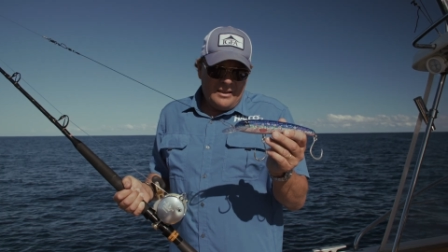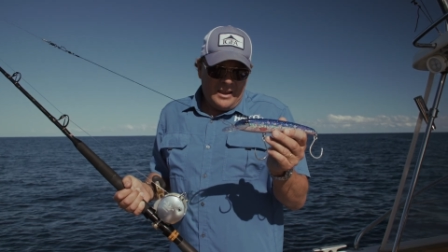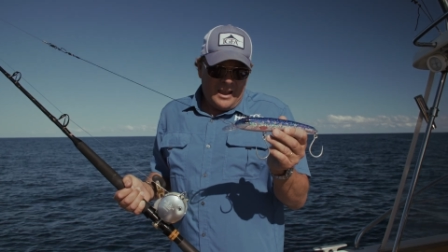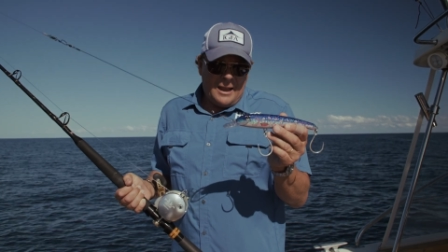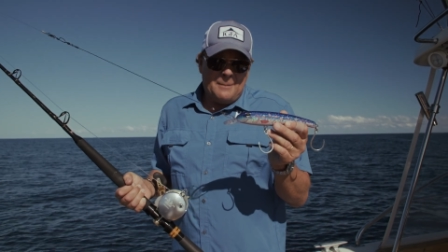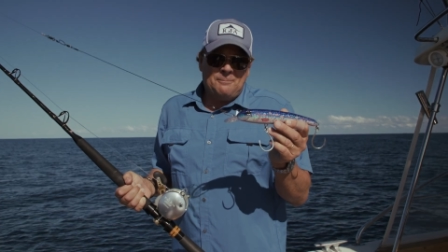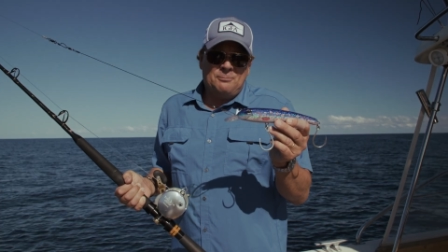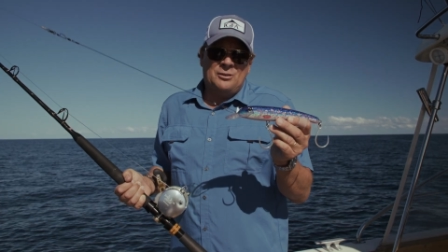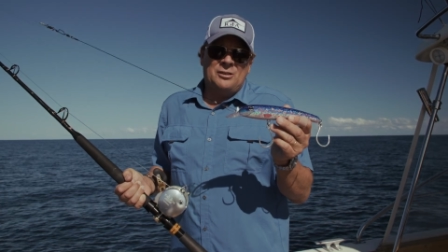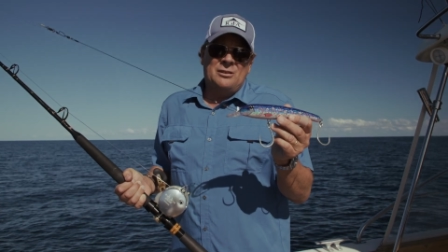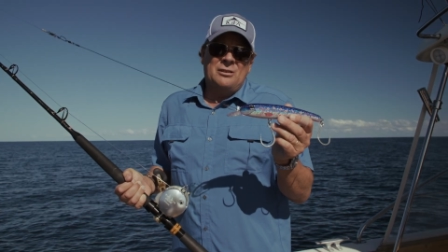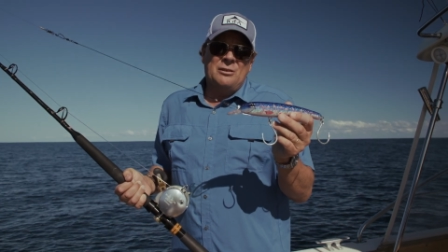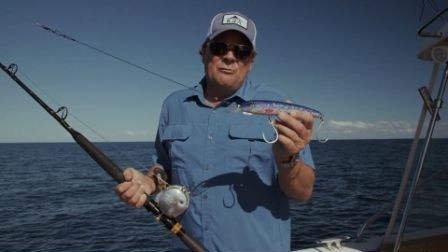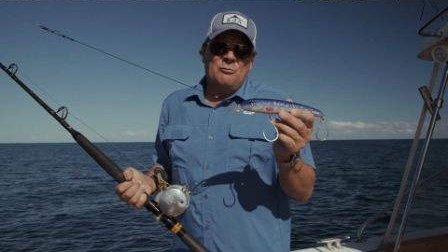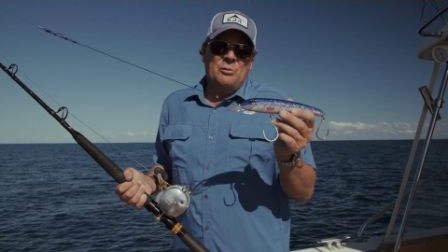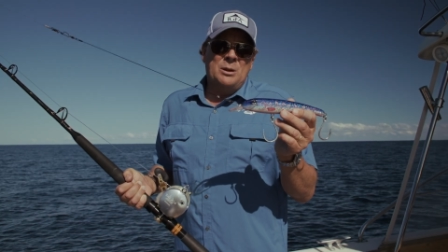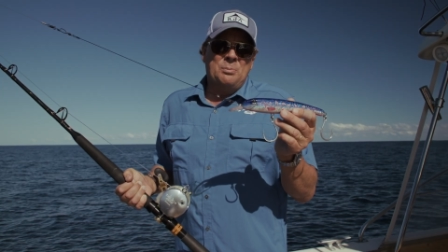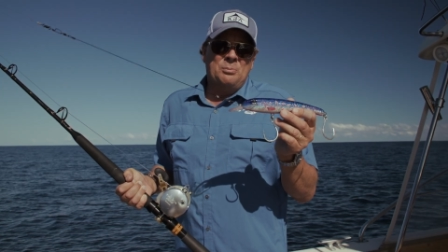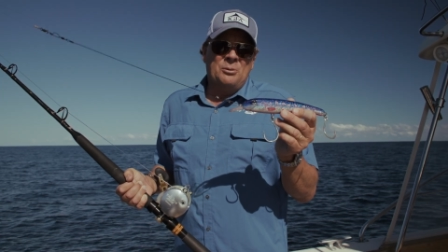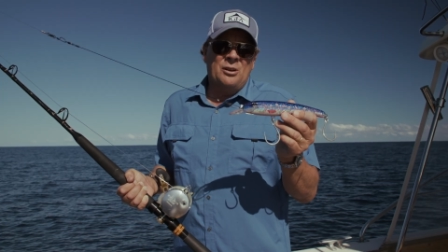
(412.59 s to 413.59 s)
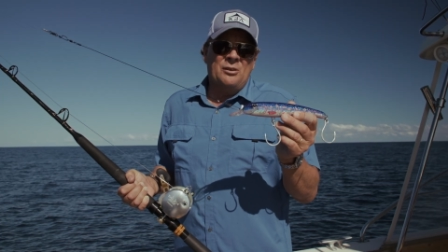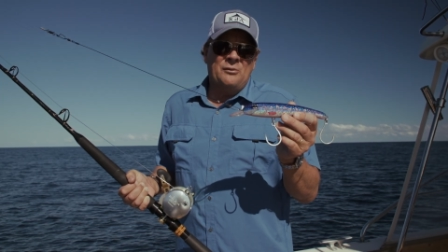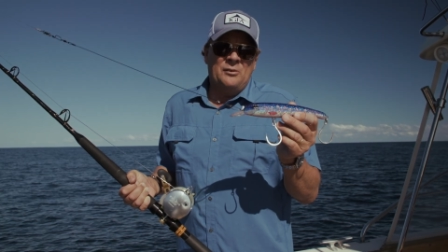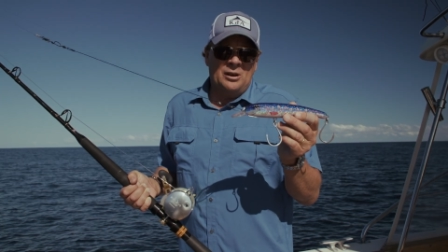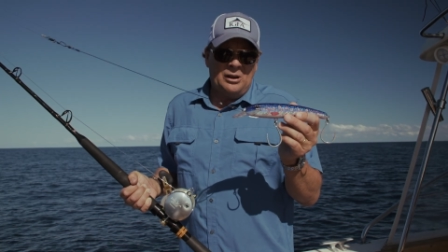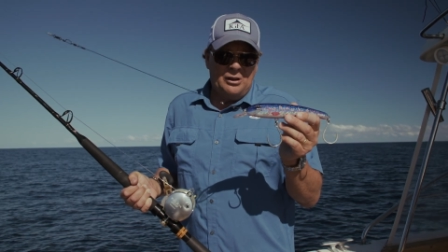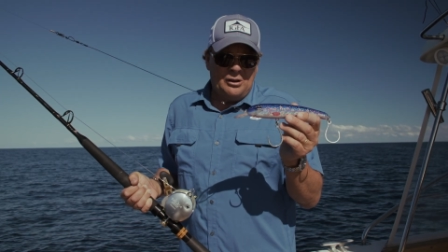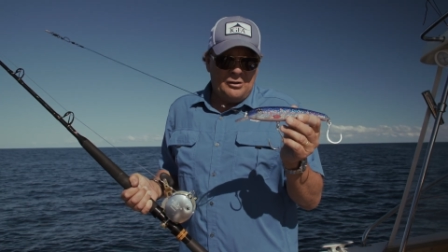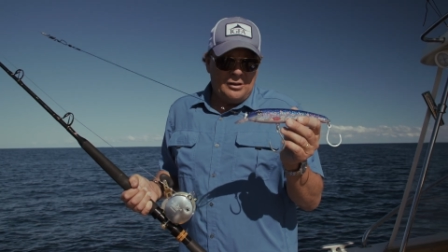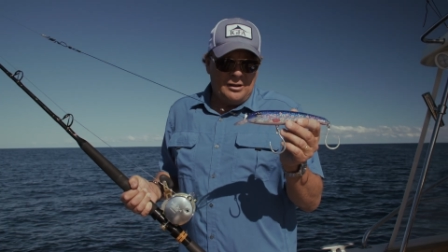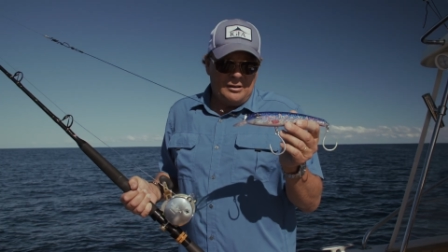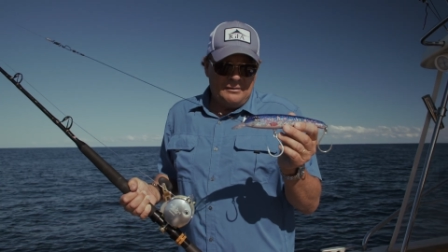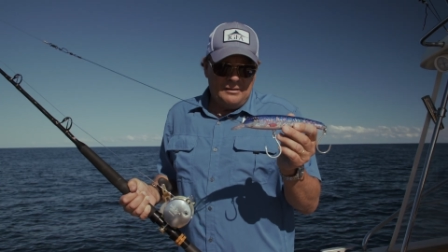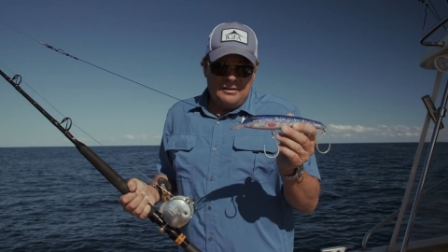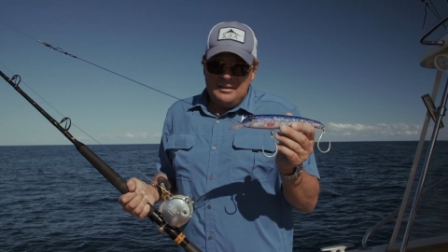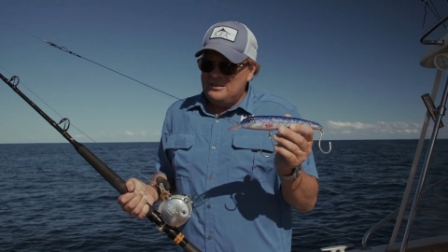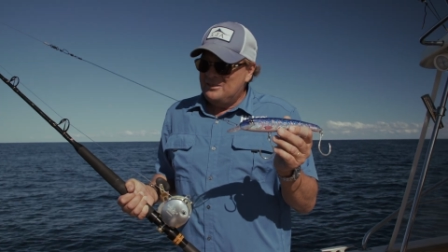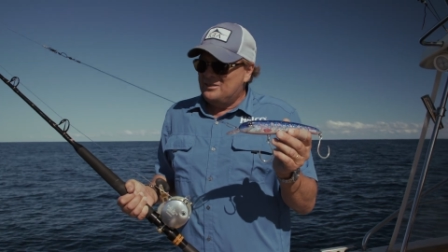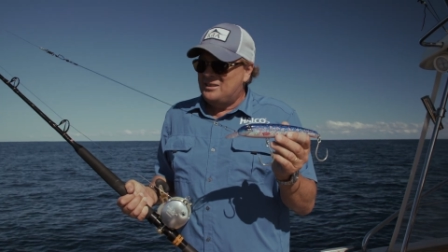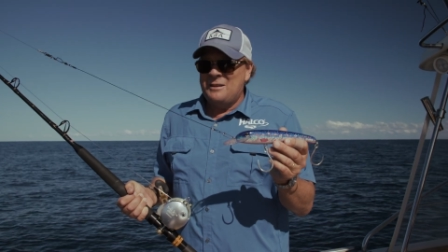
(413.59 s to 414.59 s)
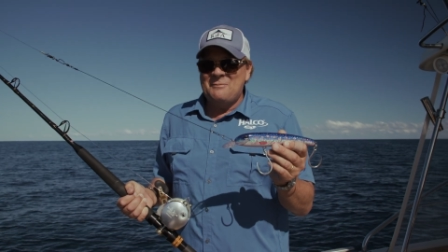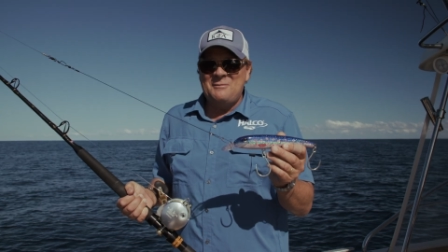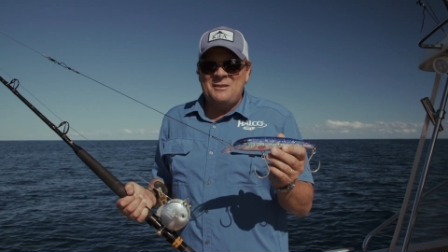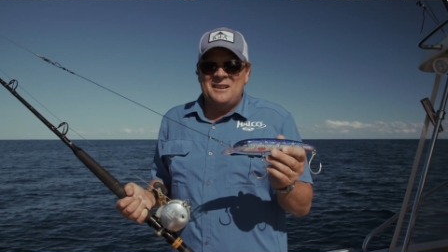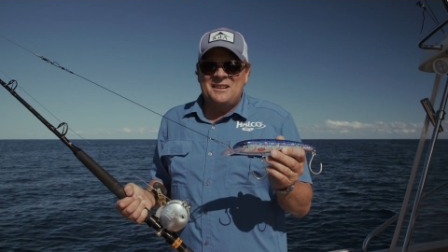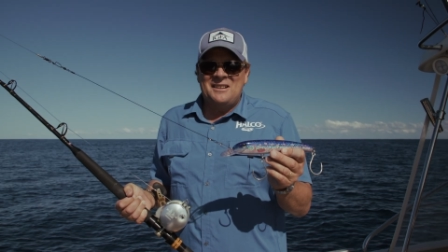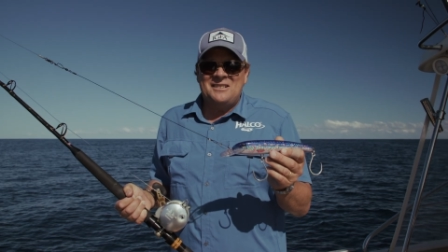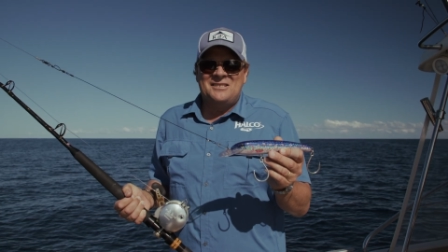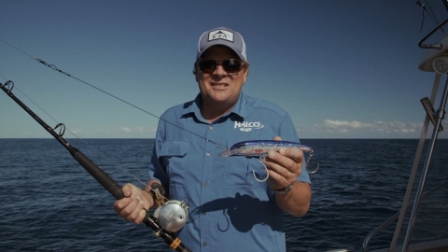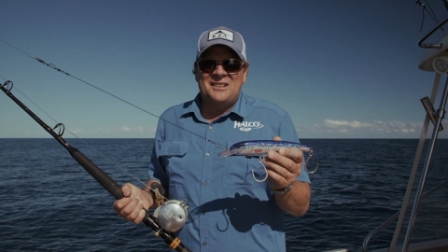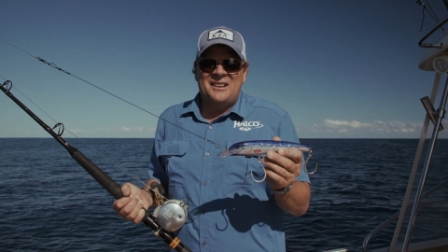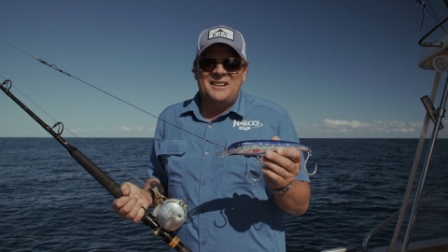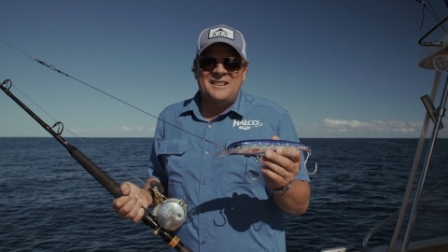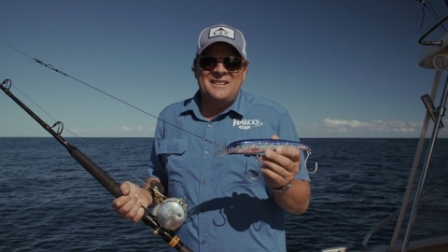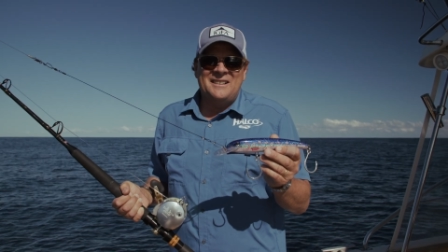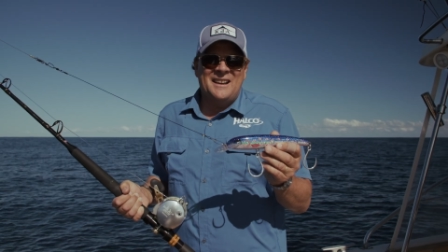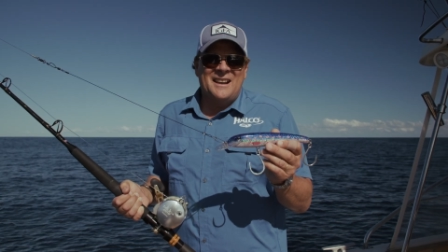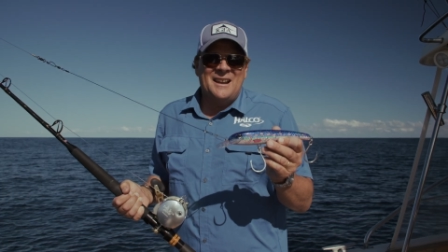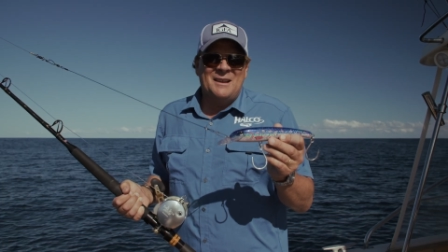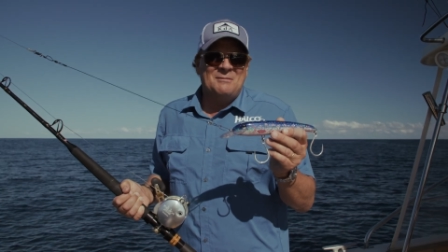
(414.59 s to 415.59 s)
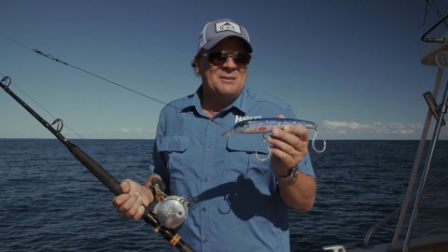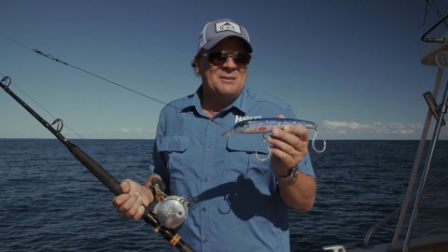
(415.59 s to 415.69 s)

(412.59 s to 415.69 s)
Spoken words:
Absolute ripper of a lure. It's going to be an exciting day. I'm